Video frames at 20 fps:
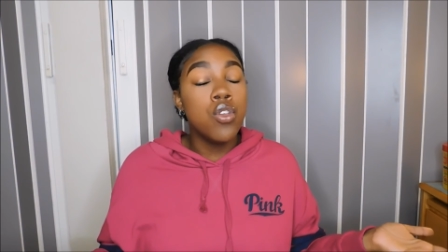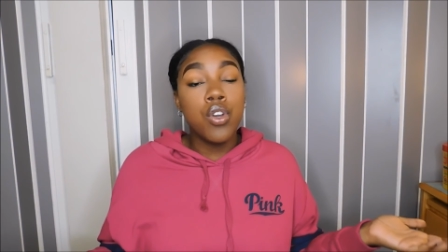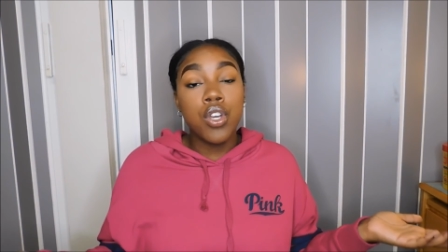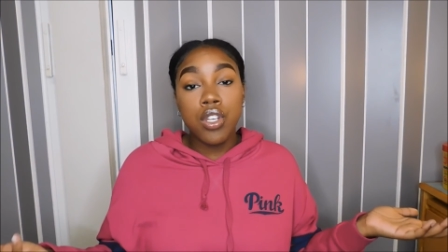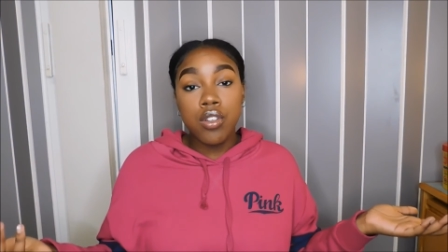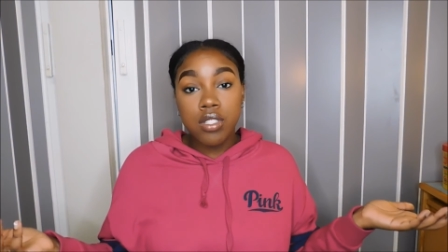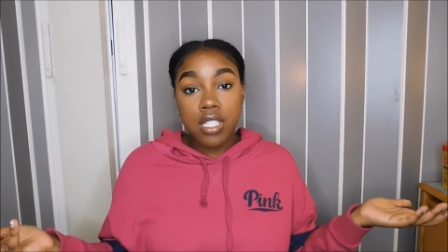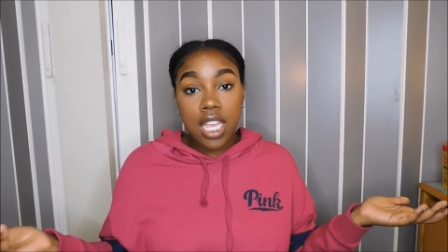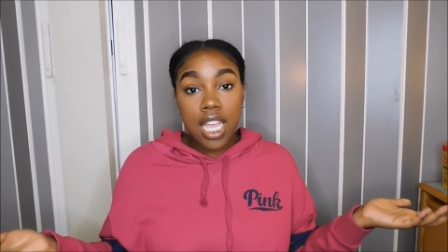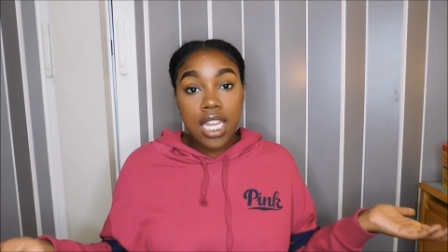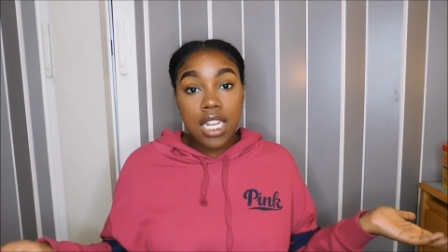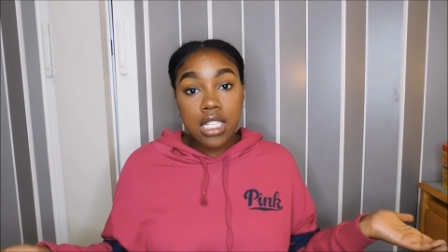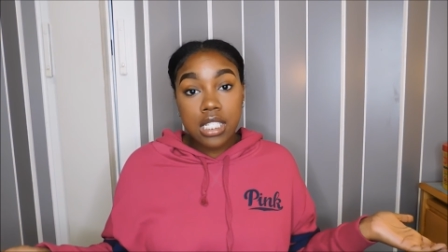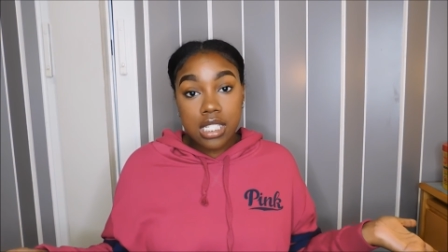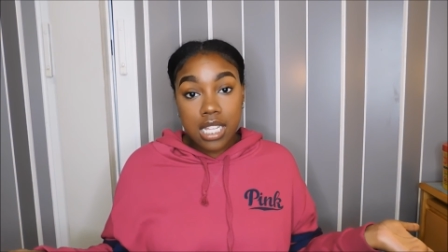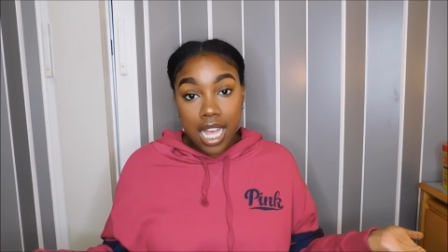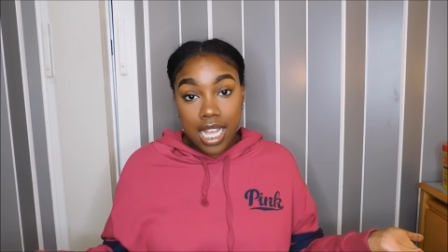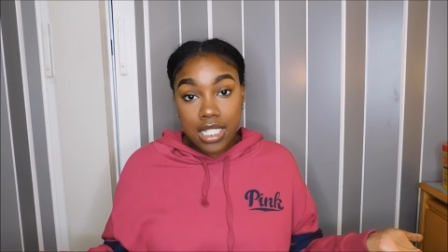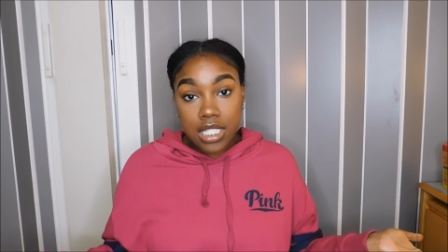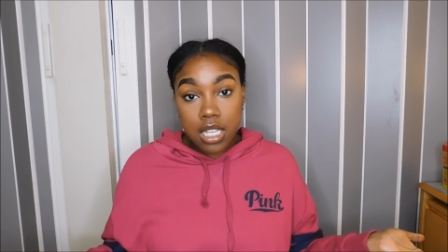you can use the
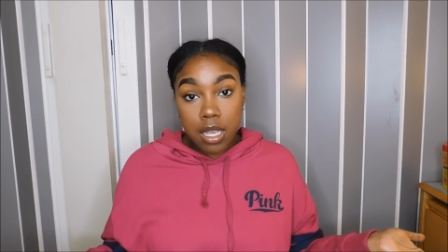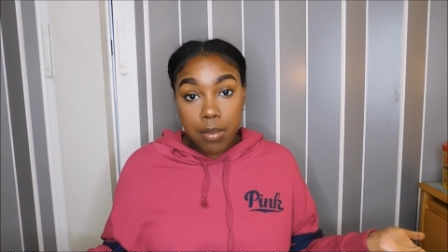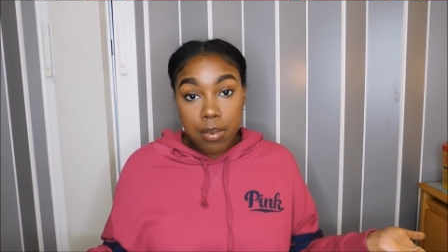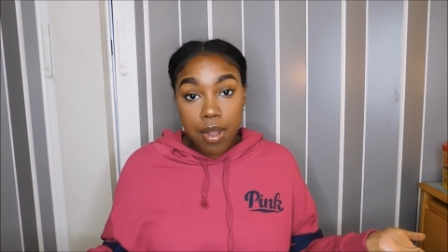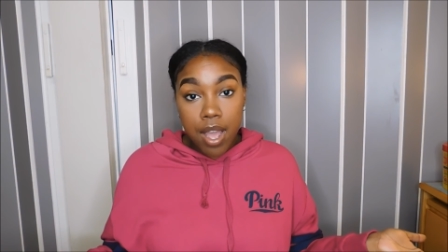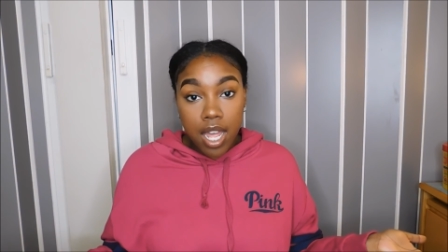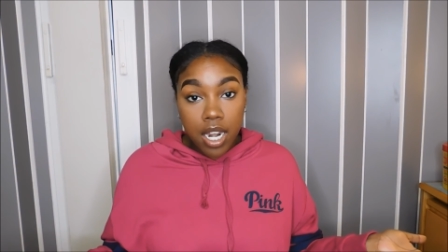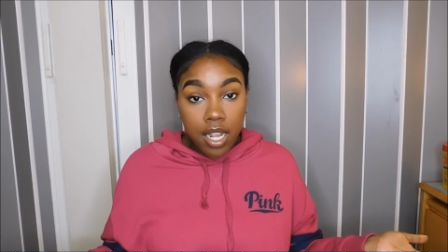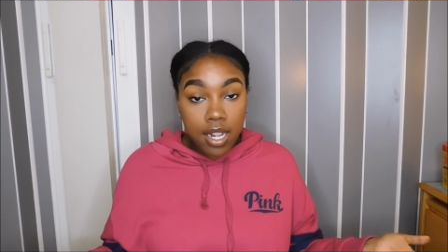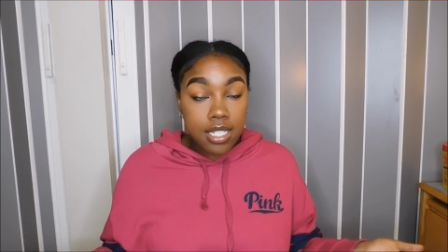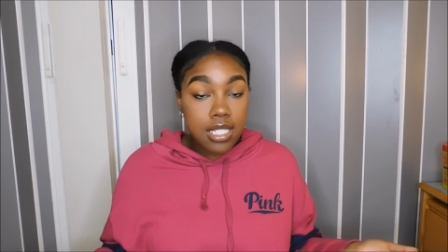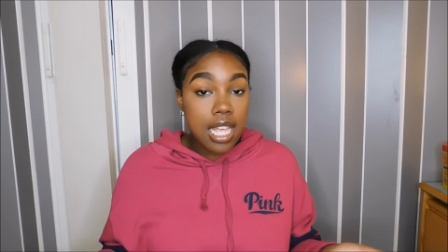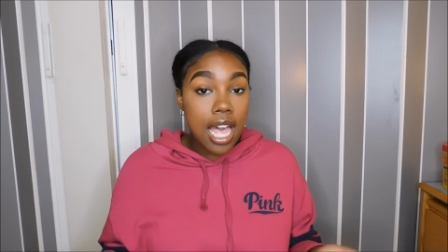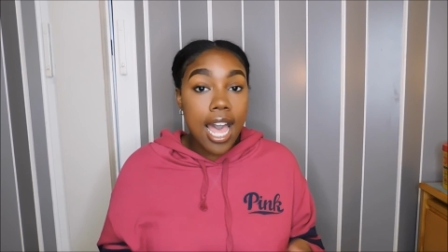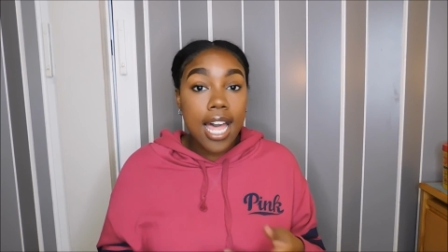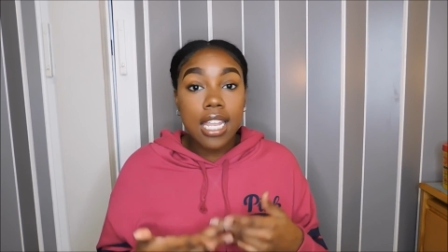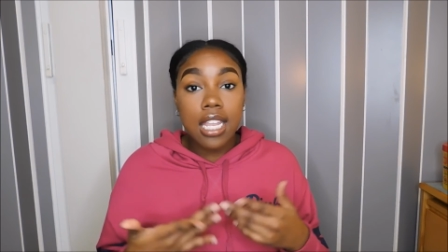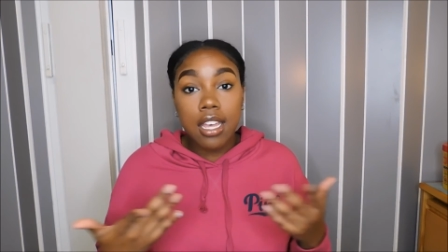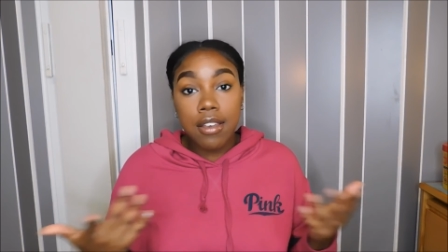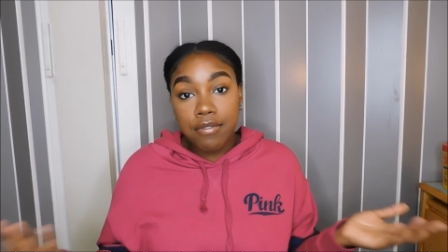Anastasia products.
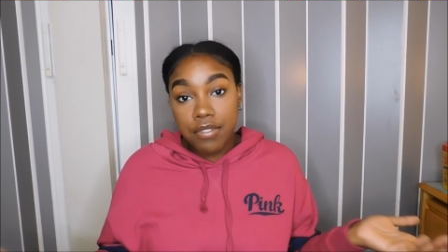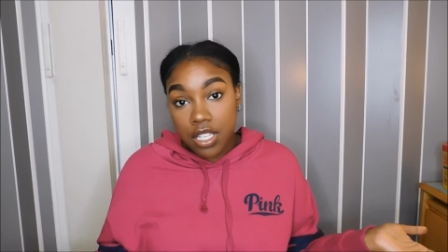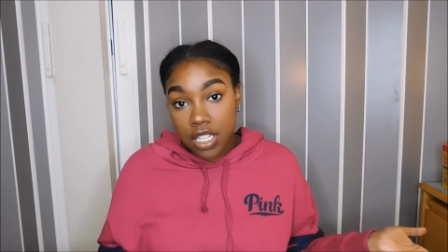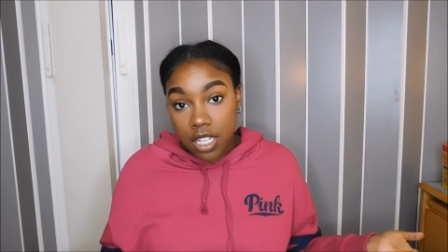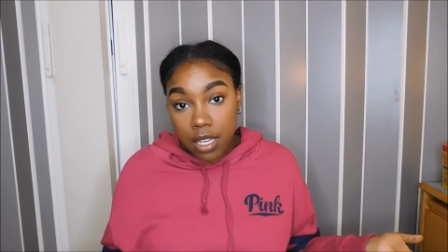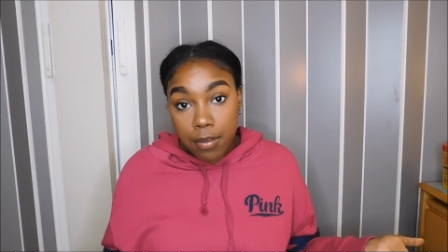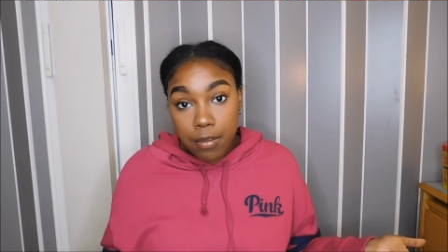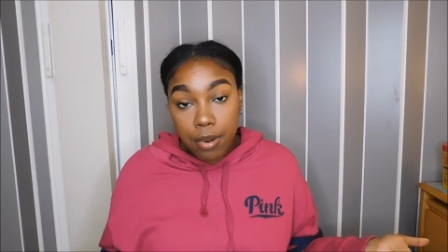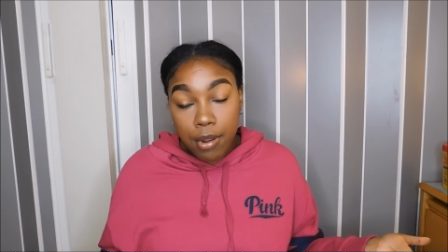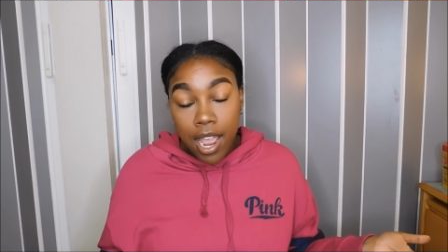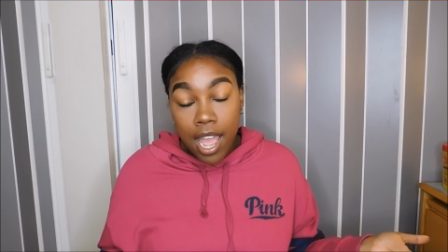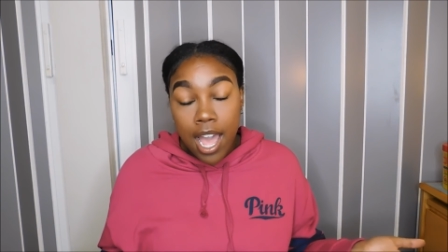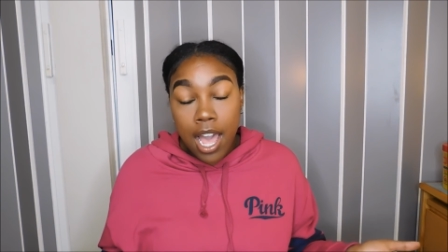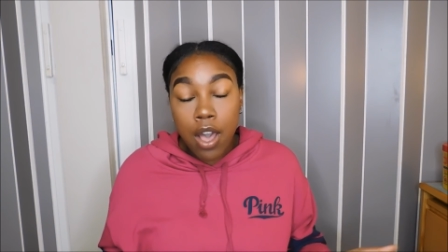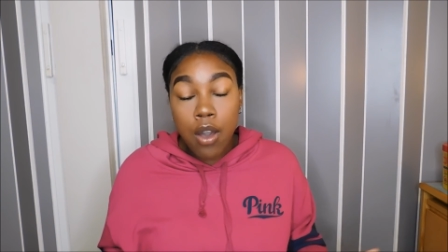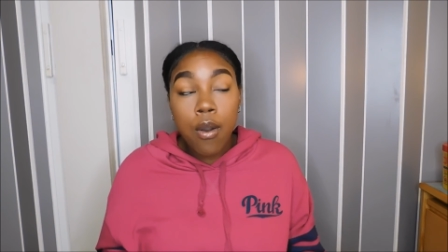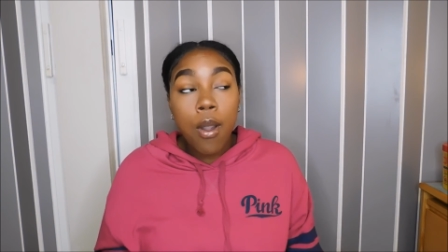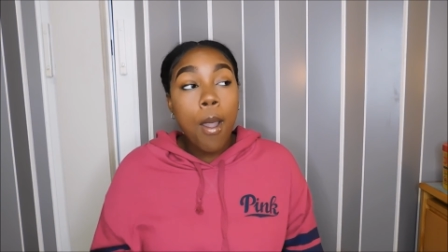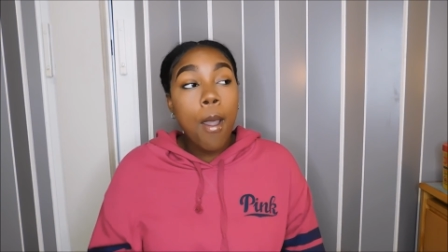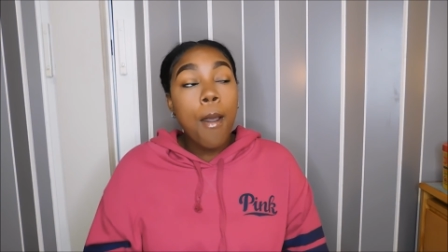I love the dip
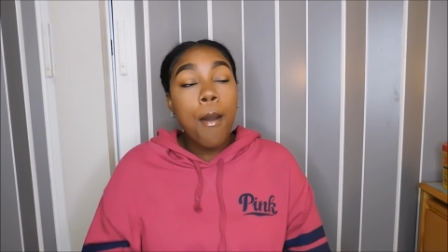brow.